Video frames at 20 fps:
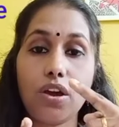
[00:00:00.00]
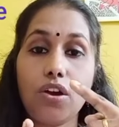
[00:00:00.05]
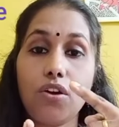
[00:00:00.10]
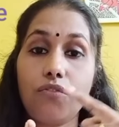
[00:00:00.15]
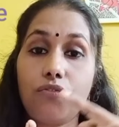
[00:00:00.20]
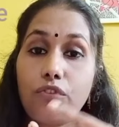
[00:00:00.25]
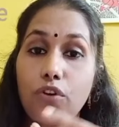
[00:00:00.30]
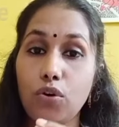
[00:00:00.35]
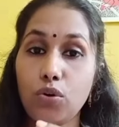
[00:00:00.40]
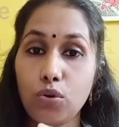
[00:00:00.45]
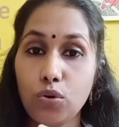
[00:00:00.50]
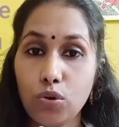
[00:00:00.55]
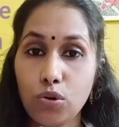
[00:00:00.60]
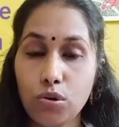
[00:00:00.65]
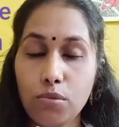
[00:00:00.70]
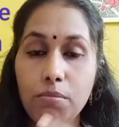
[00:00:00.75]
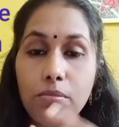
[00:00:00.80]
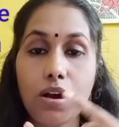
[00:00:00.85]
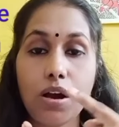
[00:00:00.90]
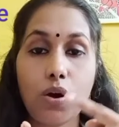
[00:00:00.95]
for whom,
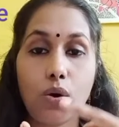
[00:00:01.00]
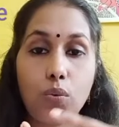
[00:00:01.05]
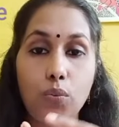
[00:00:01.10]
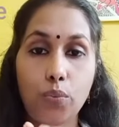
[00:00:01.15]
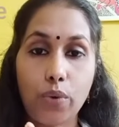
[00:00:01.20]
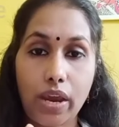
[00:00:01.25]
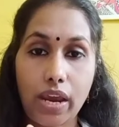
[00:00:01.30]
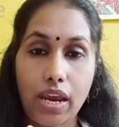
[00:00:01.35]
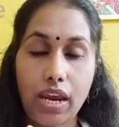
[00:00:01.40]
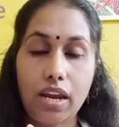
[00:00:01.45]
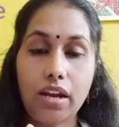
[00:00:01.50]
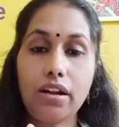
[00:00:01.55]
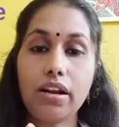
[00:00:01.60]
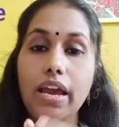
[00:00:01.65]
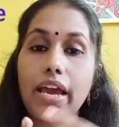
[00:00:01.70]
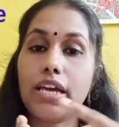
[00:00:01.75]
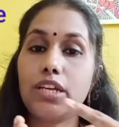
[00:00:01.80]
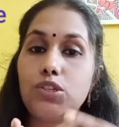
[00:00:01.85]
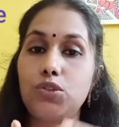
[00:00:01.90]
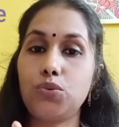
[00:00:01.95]
where
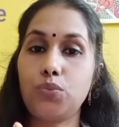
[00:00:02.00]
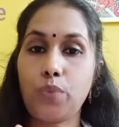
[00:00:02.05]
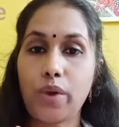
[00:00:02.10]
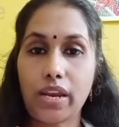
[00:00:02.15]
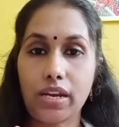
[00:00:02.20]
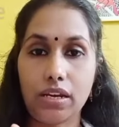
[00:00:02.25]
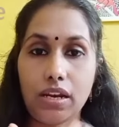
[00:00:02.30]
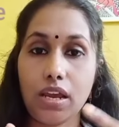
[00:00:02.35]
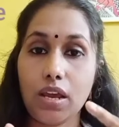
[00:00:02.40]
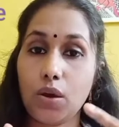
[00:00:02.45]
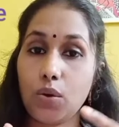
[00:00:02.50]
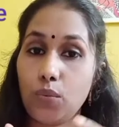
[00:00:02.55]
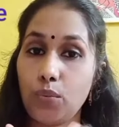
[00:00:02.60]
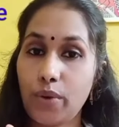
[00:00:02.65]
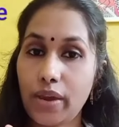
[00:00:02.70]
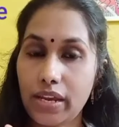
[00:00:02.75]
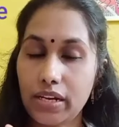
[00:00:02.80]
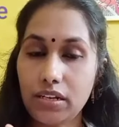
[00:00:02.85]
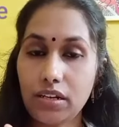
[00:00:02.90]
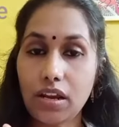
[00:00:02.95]
and when.
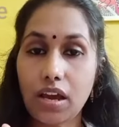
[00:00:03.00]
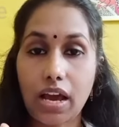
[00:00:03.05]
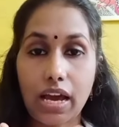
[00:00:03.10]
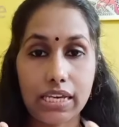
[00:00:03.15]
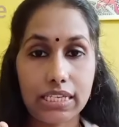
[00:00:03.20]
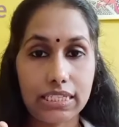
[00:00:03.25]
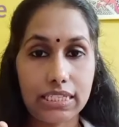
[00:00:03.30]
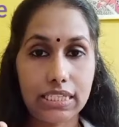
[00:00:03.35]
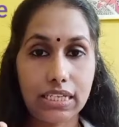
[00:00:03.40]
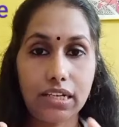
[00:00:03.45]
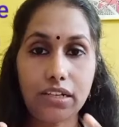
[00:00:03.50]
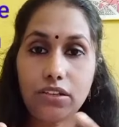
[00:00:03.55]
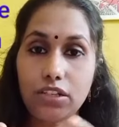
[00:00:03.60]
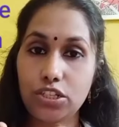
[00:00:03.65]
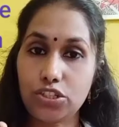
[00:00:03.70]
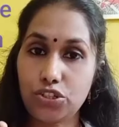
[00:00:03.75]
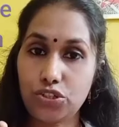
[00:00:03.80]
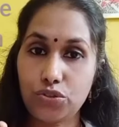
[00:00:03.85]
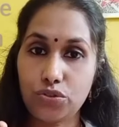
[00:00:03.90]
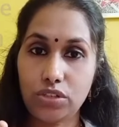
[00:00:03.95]
When I said it
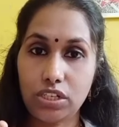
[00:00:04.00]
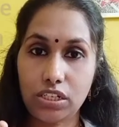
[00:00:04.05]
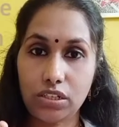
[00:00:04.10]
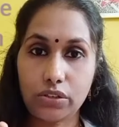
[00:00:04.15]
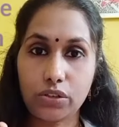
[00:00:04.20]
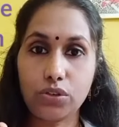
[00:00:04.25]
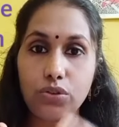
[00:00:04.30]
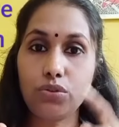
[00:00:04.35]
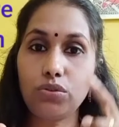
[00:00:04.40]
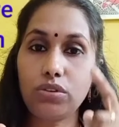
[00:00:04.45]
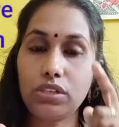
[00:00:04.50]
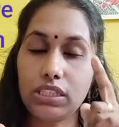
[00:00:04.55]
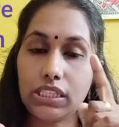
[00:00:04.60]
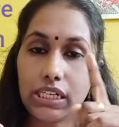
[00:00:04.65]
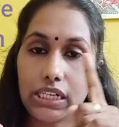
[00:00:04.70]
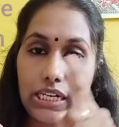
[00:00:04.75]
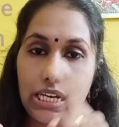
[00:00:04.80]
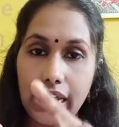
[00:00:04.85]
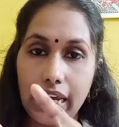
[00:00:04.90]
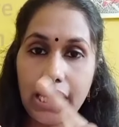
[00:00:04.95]
should include the
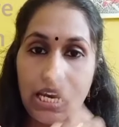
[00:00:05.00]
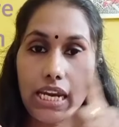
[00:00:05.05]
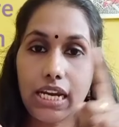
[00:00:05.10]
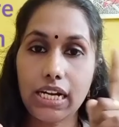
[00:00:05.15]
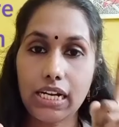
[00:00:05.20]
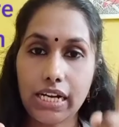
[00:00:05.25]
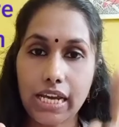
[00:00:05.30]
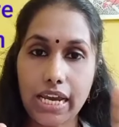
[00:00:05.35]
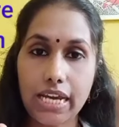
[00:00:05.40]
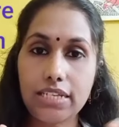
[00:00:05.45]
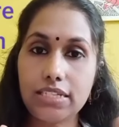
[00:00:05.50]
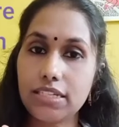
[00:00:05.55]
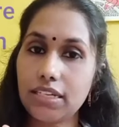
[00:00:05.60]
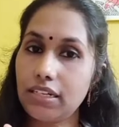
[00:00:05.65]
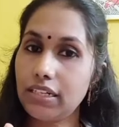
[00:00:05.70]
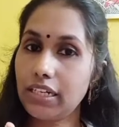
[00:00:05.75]
day, date and